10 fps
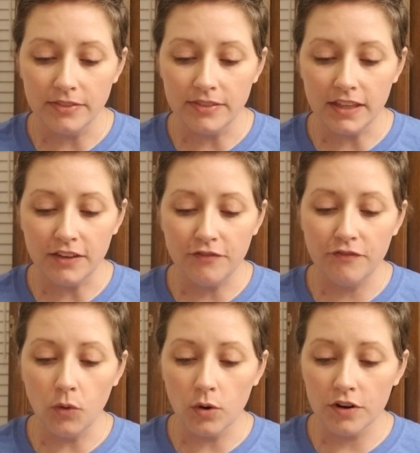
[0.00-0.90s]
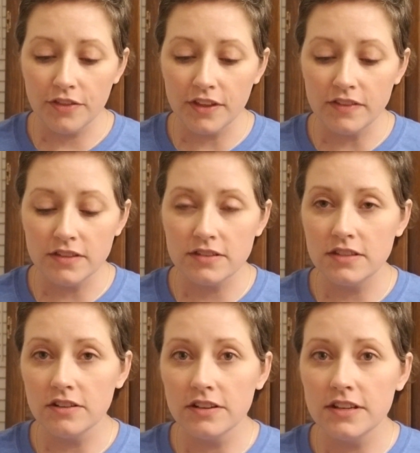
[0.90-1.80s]
The 4th in this
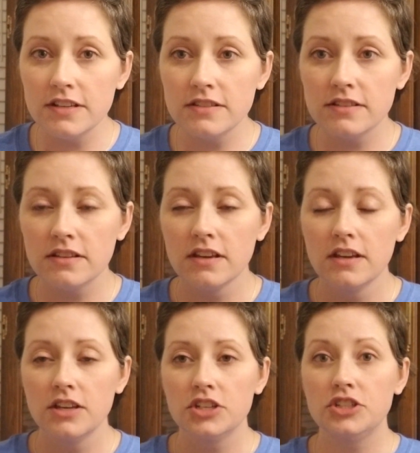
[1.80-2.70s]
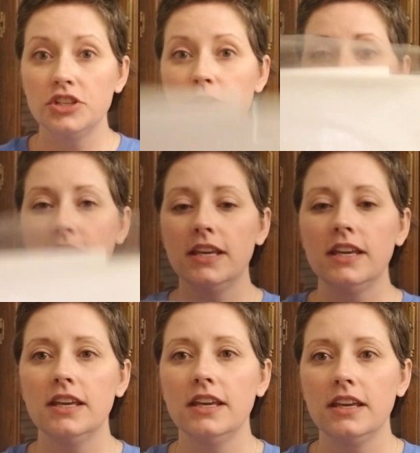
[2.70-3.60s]
series should
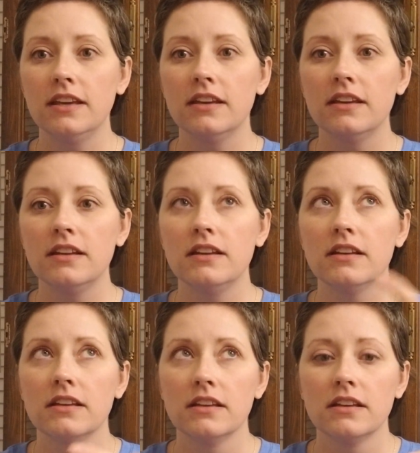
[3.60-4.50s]
be in